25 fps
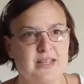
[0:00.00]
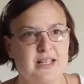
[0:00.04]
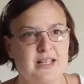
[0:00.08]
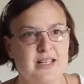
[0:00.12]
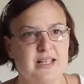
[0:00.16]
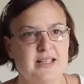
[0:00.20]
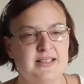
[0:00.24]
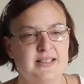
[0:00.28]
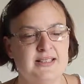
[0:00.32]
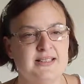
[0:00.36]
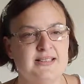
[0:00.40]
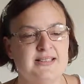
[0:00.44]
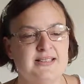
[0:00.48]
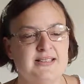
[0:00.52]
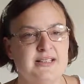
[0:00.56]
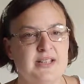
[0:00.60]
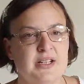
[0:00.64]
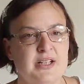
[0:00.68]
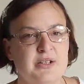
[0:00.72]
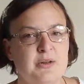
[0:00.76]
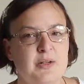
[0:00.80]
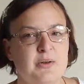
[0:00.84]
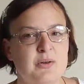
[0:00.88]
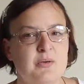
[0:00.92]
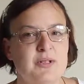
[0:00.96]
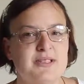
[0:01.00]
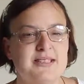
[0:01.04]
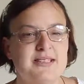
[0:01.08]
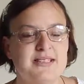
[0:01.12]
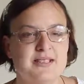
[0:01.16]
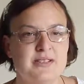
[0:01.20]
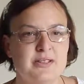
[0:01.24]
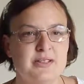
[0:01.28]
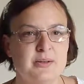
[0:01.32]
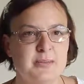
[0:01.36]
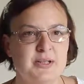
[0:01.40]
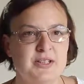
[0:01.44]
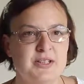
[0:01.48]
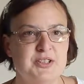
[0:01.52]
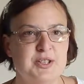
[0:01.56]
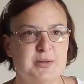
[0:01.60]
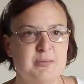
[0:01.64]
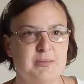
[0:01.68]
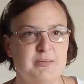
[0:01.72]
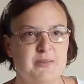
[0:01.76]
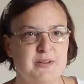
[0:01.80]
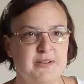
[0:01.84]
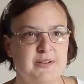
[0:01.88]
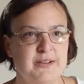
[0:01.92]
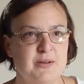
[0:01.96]
and so I wasn't doing my
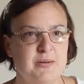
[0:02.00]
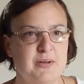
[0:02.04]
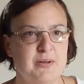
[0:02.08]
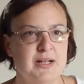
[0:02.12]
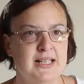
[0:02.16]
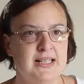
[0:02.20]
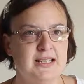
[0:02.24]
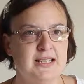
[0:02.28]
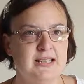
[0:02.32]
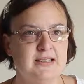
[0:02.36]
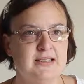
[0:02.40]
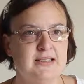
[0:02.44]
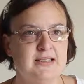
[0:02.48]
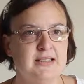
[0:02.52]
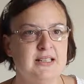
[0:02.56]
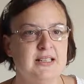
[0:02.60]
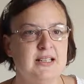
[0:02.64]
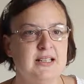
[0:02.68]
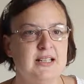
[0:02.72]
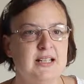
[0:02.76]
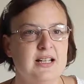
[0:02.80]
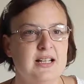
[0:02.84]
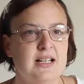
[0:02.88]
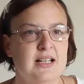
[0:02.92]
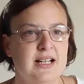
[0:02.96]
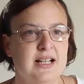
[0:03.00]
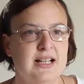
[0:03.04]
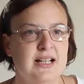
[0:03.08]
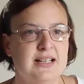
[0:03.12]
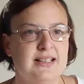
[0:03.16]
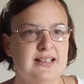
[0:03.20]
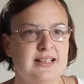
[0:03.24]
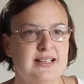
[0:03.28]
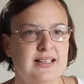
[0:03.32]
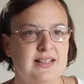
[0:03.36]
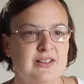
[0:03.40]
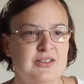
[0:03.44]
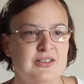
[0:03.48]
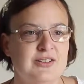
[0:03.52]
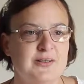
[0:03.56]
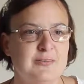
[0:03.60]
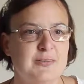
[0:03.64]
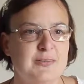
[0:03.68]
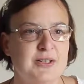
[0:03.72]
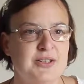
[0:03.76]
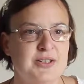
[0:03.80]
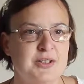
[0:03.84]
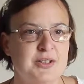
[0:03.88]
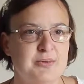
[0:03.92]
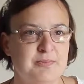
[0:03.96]
job very well, and I lost
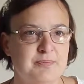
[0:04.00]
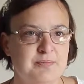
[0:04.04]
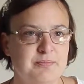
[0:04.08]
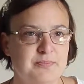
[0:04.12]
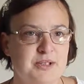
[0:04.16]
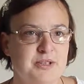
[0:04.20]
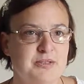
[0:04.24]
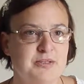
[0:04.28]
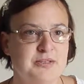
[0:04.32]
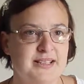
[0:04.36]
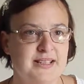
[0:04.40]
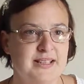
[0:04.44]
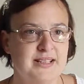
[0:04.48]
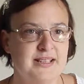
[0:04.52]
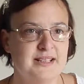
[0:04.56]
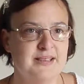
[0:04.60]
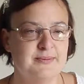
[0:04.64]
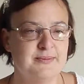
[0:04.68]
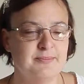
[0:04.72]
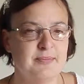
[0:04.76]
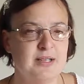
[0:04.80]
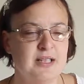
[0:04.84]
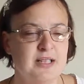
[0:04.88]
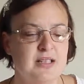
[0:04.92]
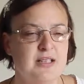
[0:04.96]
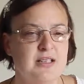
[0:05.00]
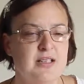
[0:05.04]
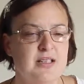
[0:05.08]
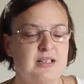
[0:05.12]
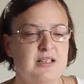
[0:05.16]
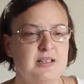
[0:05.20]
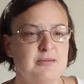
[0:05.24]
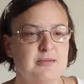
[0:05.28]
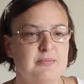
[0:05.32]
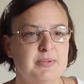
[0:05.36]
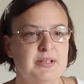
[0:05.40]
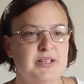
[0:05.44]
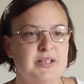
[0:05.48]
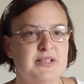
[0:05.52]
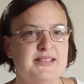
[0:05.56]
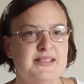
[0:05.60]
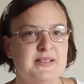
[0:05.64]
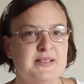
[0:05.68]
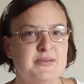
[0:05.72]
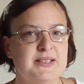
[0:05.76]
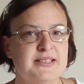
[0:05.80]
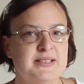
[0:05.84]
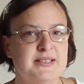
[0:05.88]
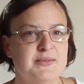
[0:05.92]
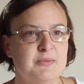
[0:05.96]
my job due to that. Because I
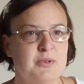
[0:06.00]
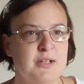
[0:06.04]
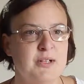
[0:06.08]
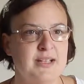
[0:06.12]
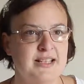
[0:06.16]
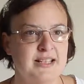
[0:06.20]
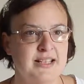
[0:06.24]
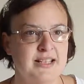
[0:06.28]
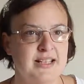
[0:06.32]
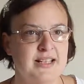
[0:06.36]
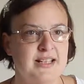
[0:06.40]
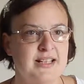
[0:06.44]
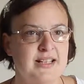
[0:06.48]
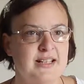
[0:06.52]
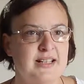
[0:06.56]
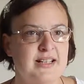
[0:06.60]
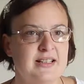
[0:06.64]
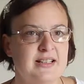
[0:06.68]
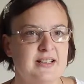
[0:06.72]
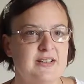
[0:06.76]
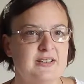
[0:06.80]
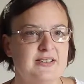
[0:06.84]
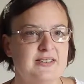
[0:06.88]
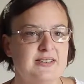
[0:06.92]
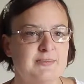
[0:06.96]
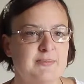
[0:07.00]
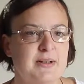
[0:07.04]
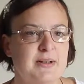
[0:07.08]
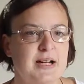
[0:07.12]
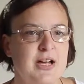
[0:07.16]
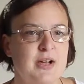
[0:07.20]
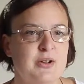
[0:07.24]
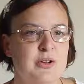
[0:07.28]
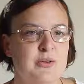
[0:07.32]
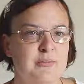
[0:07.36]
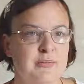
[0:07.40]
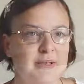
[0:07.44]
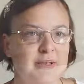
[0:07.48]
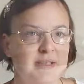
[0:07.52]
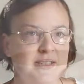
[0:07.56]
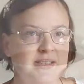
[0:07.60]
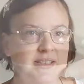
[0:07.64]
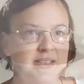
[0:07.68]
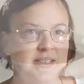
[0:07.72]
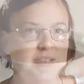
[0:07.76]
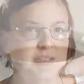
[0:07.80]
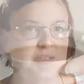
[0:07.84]
wasn't working, I then lost my home because I